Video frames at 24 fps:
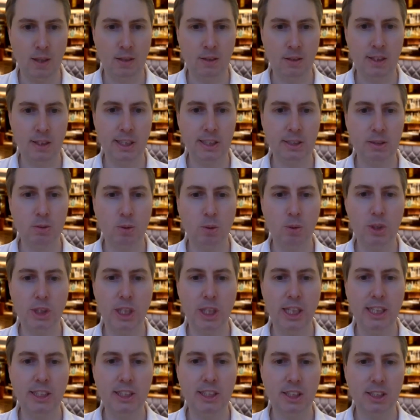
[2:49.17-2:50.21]
These are all
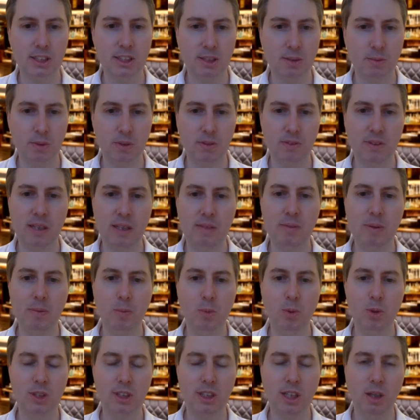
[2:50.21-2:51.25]
changes that would have come in
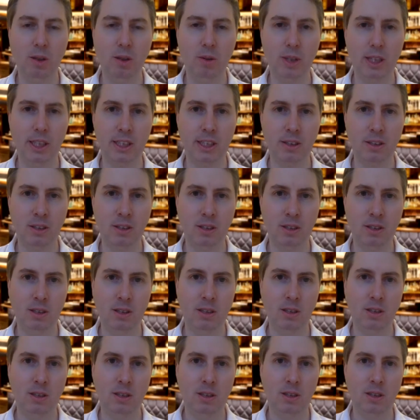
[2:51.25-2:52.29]
more slowly
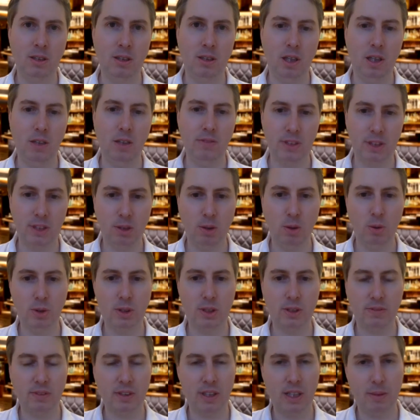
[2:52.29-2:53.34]
over the course
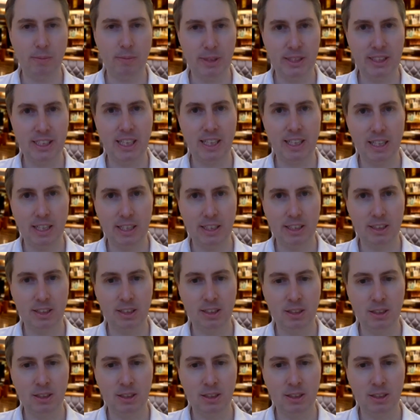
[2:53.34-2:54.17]
of the coming decade.